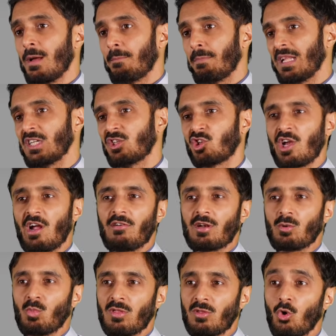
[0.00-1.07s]
please share it
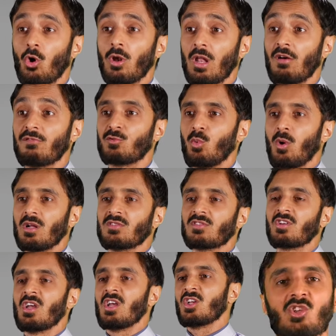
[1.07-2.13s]
with your loved
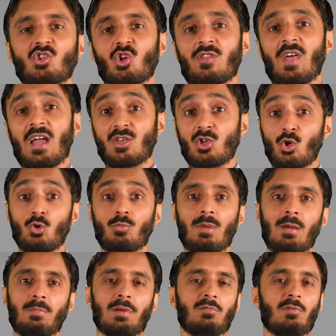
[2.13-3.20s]
ones so that you may
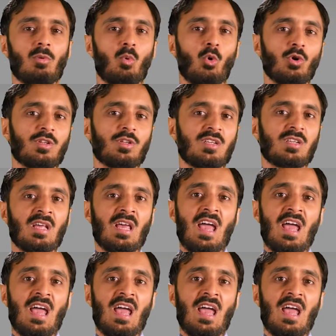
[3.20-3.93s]
be rewarded